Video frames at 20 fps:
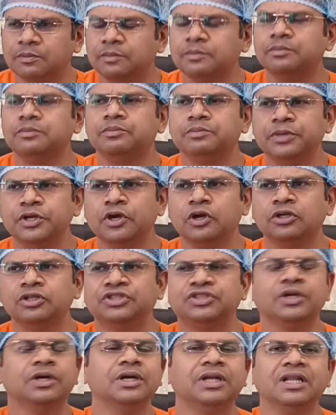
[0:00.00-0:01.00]
Beyond
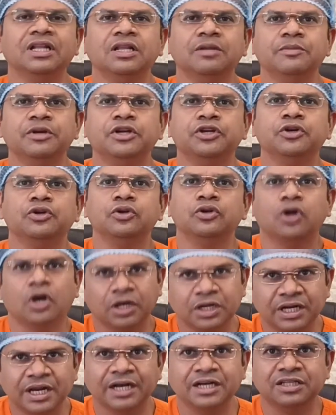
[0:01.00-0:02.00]
certain limit, you do
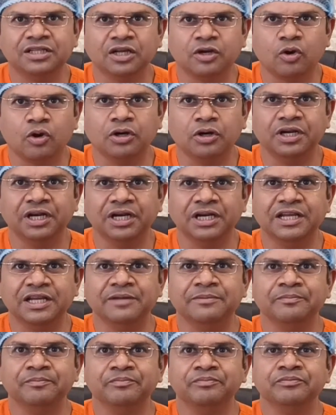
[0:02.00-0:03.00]
not get the quantity.
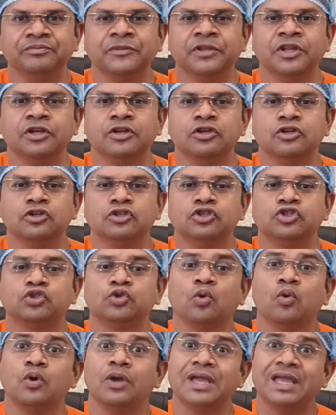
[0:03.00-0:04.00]

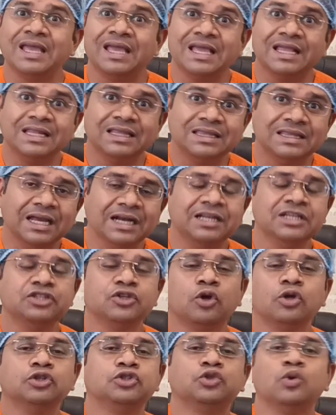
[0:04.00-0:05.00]
So that is
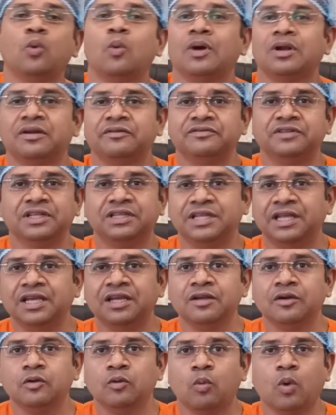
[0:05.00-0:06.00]
also one of the
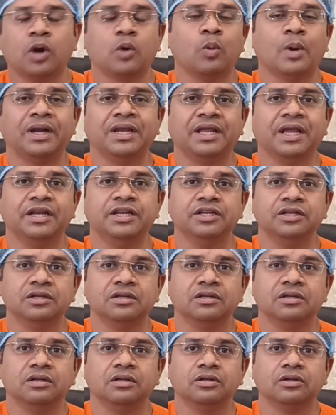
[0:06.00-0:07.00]
thing what one can
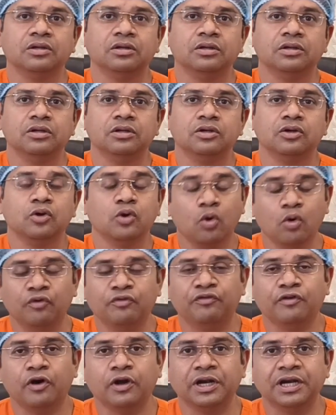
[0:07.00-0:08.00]
go
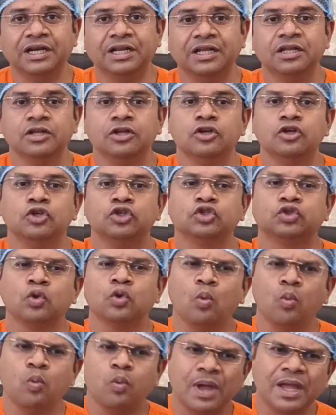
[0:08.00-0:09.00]
for it. So
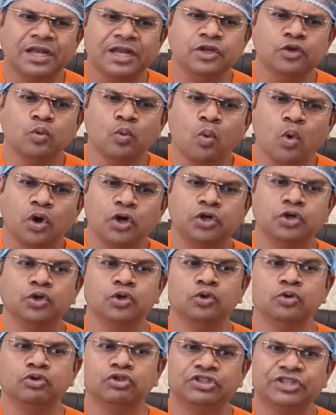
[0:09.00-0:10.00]
when you want to
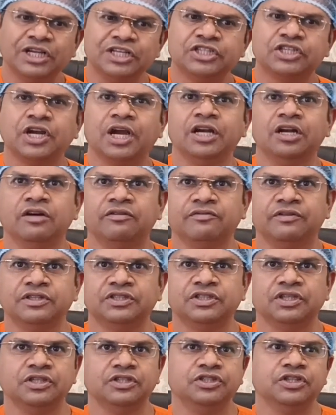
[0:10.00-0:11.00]
do such kind of a
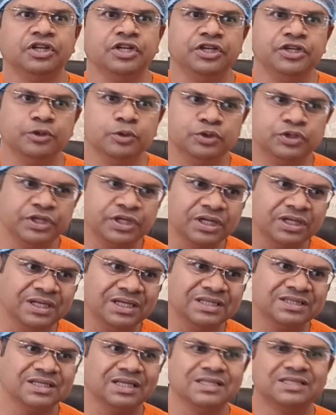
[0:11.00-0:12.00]
surgery using a
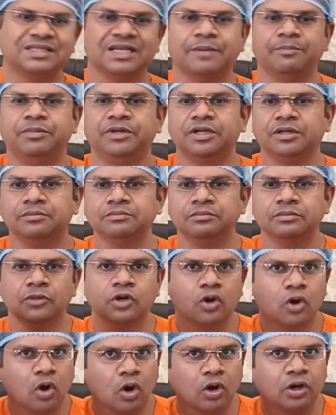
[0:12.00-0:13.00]
nasal septum
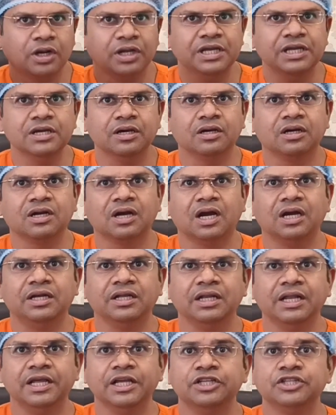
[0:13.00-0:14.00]
or a ear
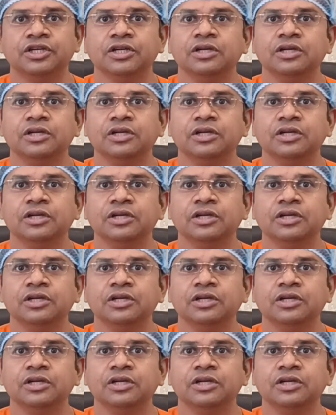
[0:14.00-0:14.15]
cartilage,